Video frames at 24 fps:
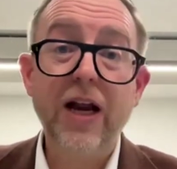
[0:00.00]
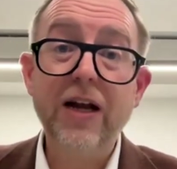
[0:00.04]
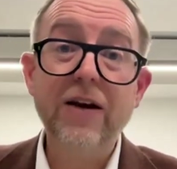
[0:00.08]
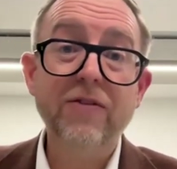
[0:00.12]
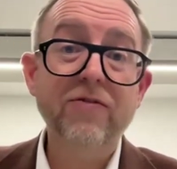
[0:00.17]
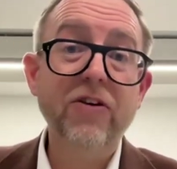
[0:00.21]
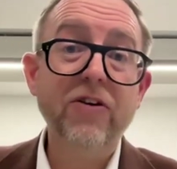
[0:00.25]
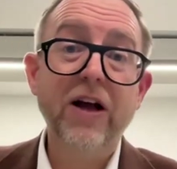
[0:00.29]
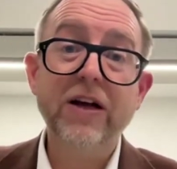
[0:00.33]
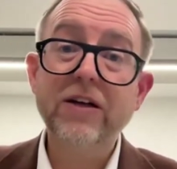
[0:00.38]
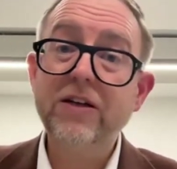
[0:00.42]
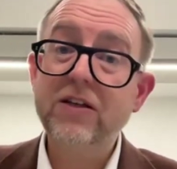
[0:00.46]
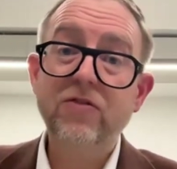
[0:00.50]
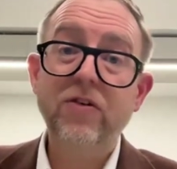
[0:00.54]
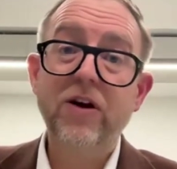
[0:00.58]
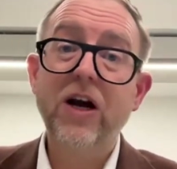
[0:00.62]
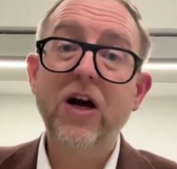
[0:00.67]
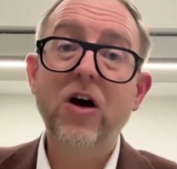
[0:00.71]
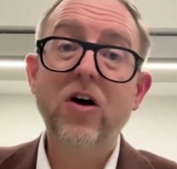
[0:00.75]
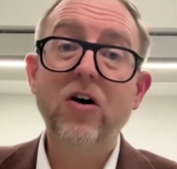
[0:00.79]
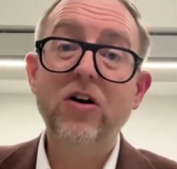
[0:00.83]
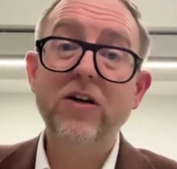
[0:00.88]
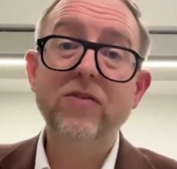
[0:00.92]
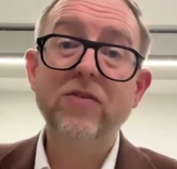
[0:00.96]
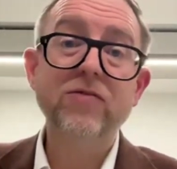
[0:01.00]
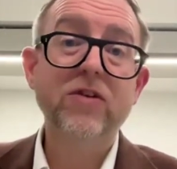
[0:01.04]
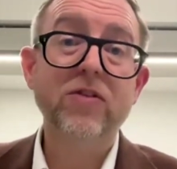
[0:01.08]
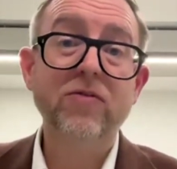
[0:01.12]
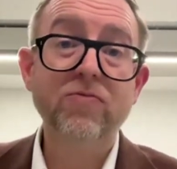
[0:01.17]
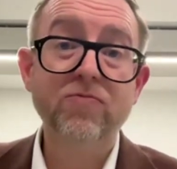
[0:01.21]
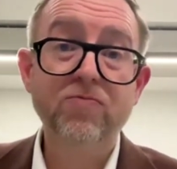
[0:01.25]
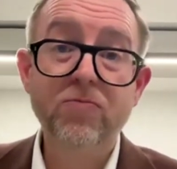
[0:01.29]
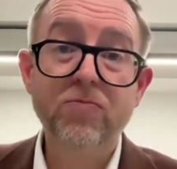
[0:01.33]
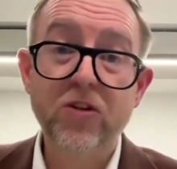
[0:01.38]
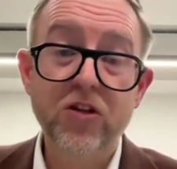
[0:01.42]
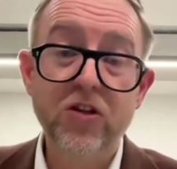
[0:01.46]
And in fact, it's very hard even
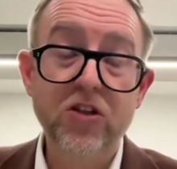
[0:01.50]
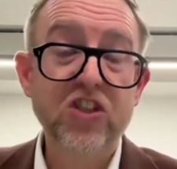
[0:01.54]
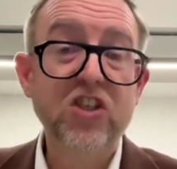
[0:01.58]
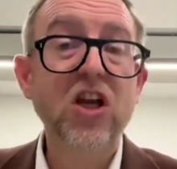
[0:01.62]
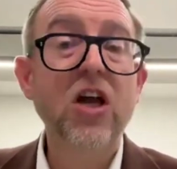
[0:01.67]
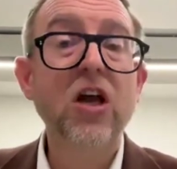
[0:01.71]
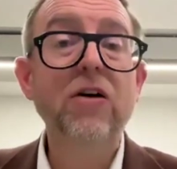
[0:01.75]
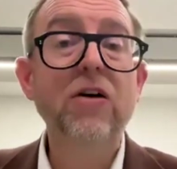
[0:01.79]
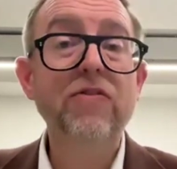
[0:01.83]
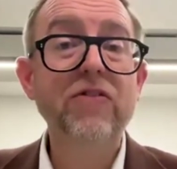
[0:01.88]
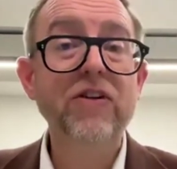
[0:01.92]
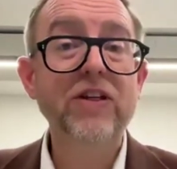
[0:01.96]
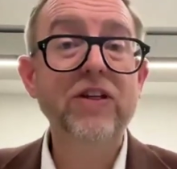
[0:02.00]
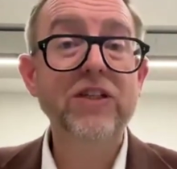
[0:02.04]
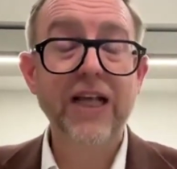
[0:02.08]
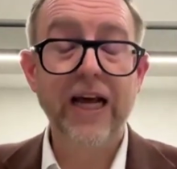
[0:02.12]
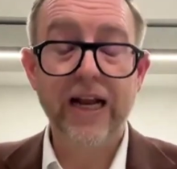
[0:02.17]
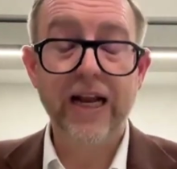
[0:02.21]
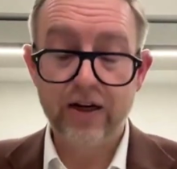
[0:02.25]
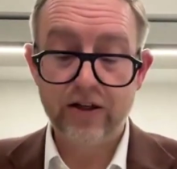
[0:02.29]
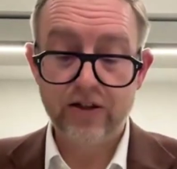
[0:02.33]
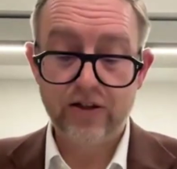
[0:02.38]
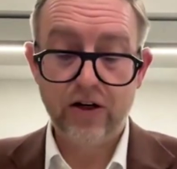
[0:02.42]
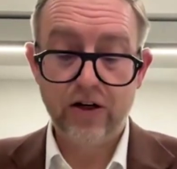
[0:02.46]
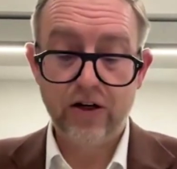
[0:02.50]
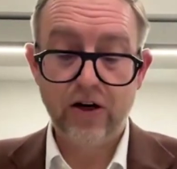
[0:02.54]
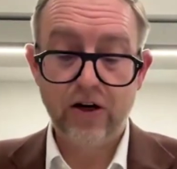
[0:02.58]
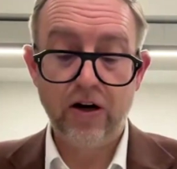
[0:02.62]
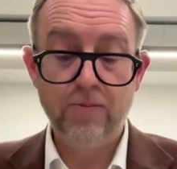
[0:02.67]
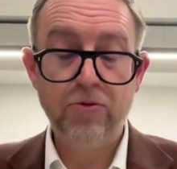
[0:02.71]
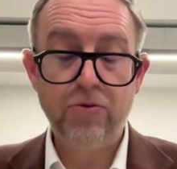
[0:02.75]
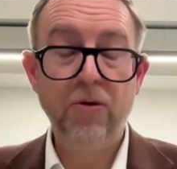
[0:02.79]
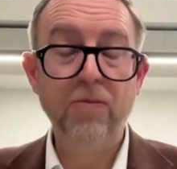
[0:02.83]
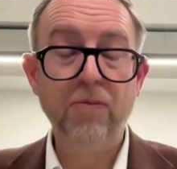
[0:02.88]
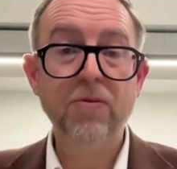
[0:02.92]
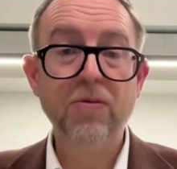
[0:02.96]
to surface that as a kind
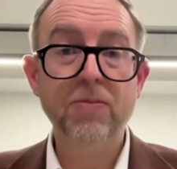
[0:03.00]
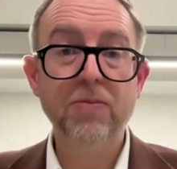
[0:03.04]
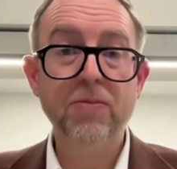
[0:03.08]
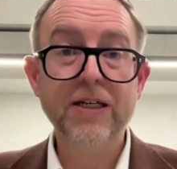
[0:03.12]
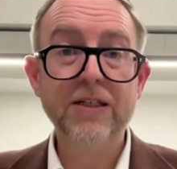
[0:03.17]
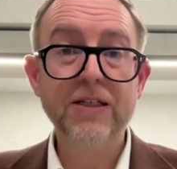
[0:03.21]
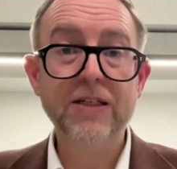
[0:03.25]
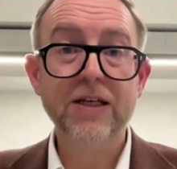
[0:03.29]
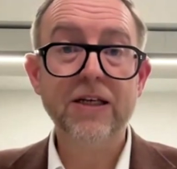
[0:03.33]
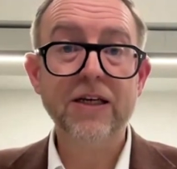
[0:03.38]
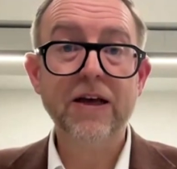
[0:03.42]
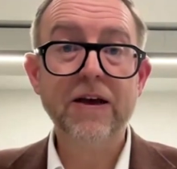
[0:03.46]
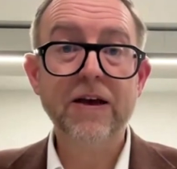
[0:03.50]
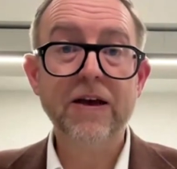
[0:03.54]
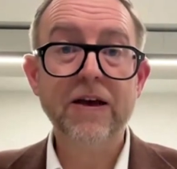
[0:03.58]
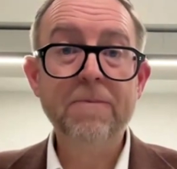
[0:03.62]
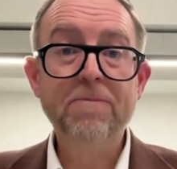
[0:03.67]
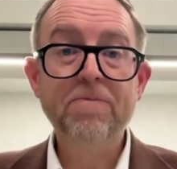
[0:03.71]
of problematic.